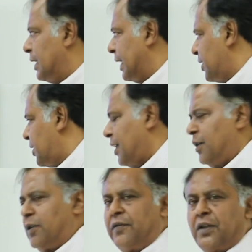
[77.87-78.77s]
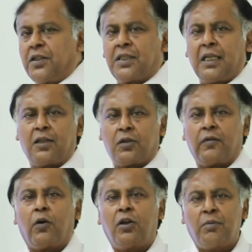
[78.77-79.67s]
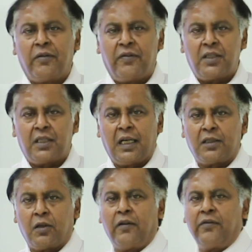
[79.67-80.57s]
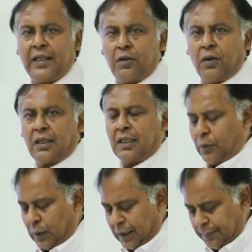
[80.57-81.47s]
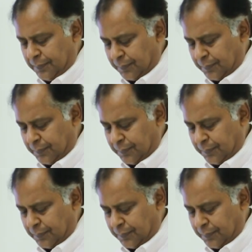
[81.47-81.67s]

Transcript: extent of discharge or the volume of discharge of hydraulic liquid.